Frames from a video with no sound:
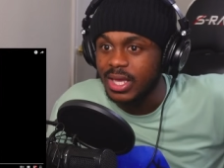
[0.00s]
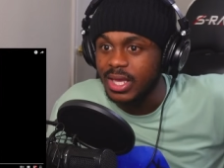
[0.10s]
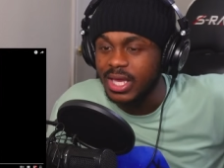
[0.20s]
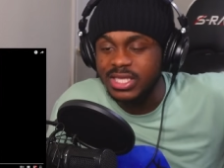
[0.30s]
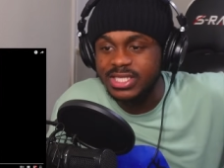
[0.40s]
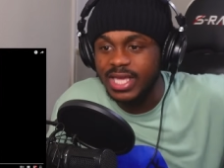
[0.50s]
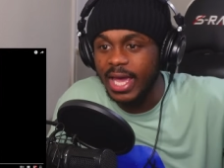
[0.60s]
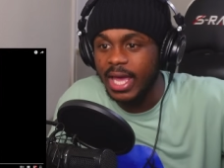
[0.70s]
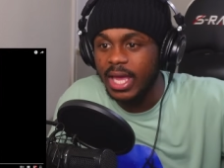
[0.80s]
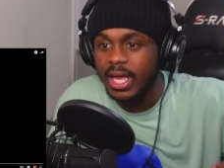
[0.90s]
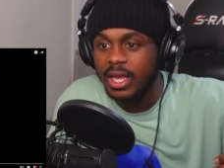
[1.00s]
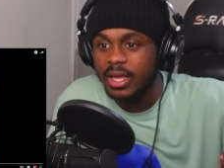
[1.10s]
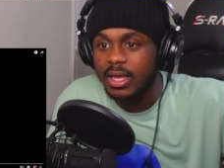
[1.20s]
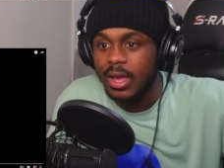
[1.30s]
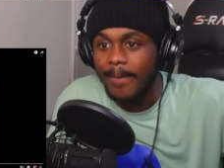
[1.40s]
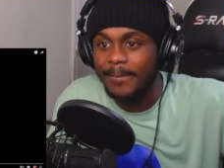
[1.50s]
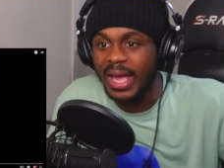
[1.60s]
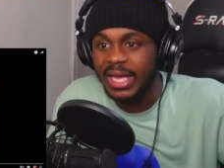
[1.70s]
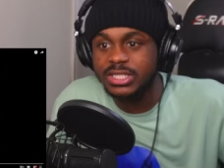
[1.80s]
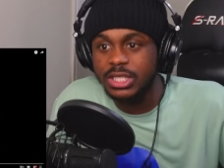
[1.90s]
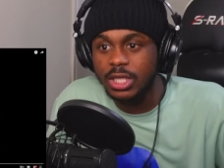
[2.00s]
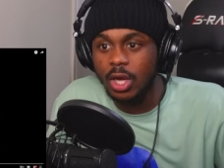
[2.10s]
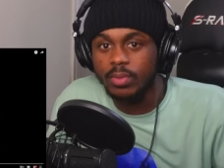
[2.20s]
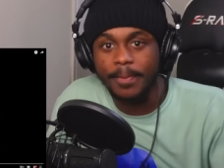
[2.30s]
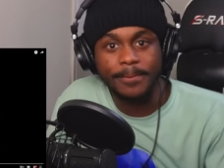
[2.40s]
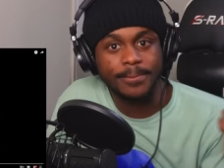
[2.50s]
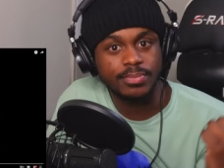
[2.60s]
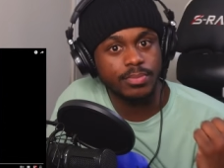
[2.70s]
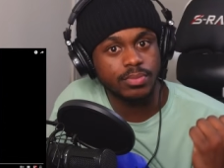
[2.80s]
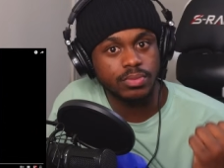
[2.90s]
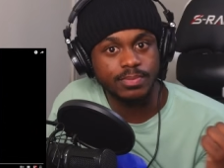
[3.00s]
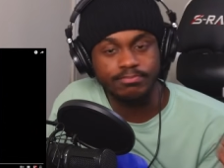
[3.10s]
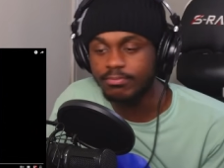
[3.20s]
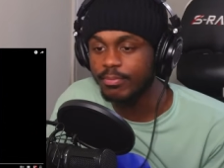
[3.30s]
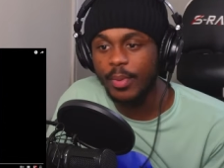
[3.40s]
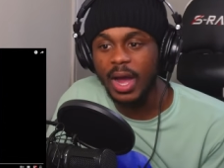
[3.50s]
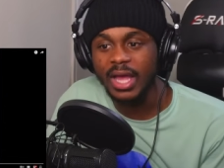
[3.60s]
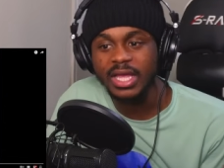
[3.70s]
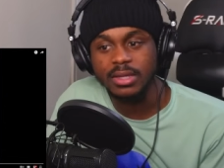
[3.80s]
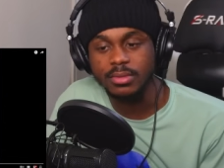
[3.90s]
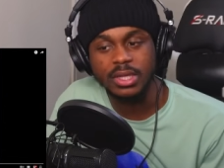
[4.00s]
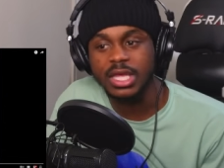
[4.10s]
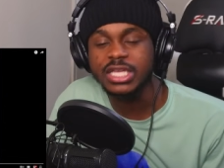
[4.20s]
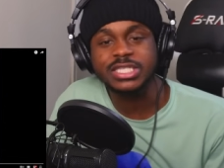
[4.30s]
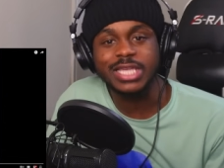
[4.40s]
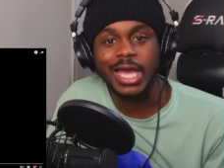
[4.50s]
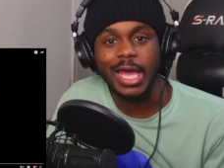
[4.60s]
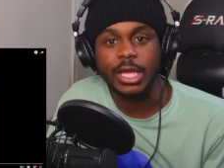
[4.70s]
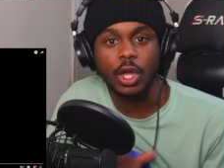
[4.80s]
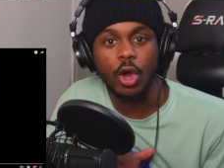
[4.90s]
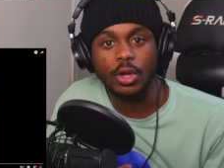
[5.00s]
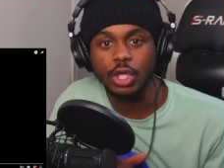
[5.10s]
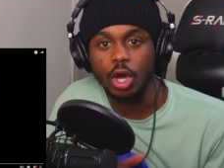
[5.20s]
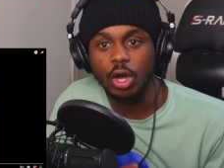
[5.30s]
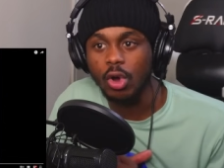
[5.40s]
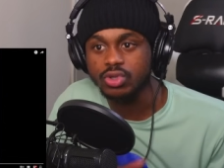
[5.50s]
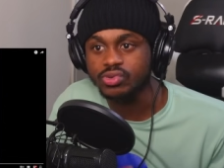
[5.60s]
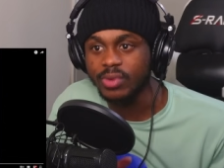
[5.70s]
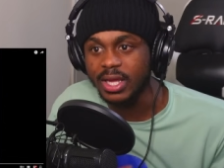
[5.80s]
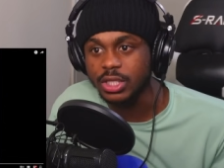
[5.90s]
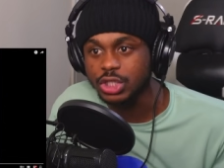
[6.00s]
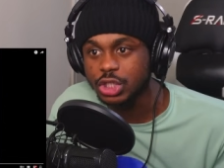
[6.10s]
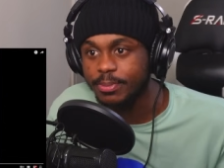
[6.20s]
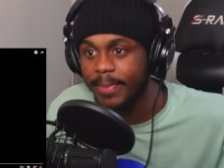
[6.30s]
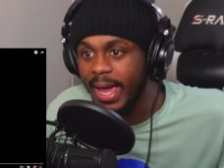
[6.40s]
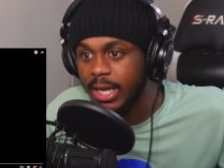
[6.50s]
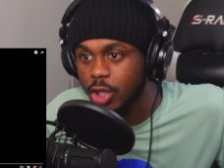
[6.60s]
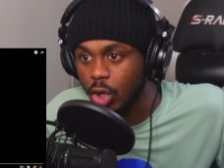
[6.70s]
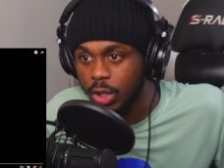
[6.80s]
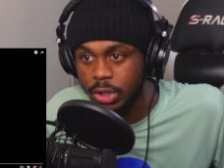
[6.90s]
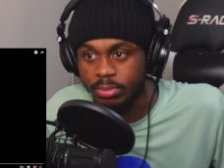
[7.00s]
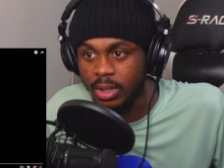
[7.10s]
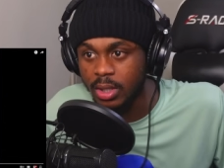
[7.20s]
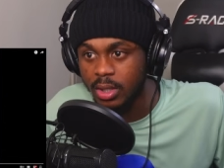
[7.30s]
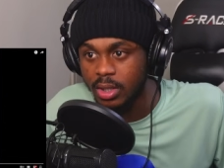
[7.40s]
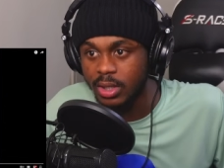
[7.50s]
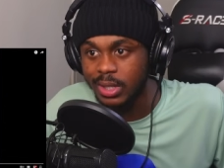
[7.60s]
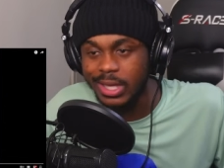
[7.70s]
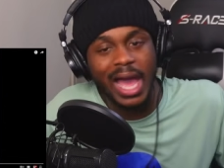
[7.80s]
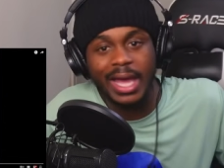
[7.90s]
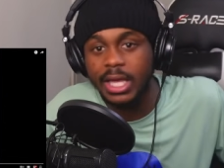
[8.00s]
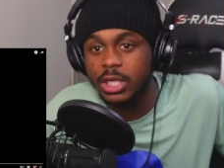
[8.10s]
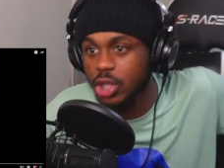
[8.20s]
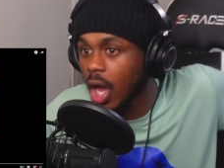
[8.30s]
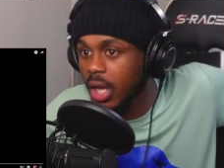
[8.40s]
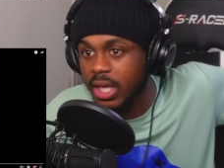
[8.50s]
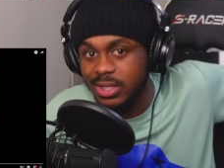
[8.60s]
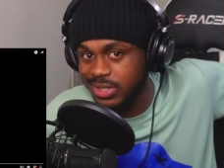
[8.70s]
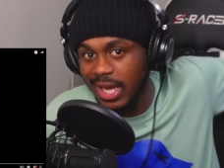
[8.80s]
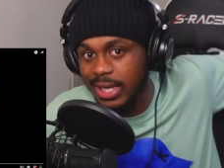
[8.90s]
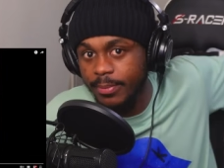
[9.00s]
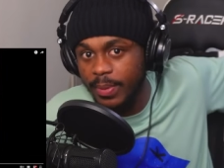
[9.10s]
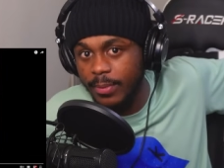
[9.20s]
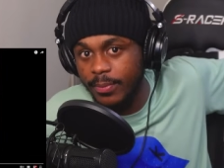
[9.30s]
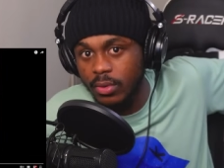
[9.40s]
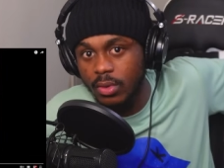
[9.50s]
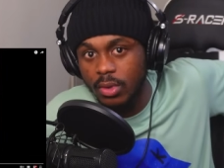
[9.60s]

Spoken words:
He said, Benzino, boy, he said, your ghost rider just backdoor you, bruh. Yeah, he talking, telling people.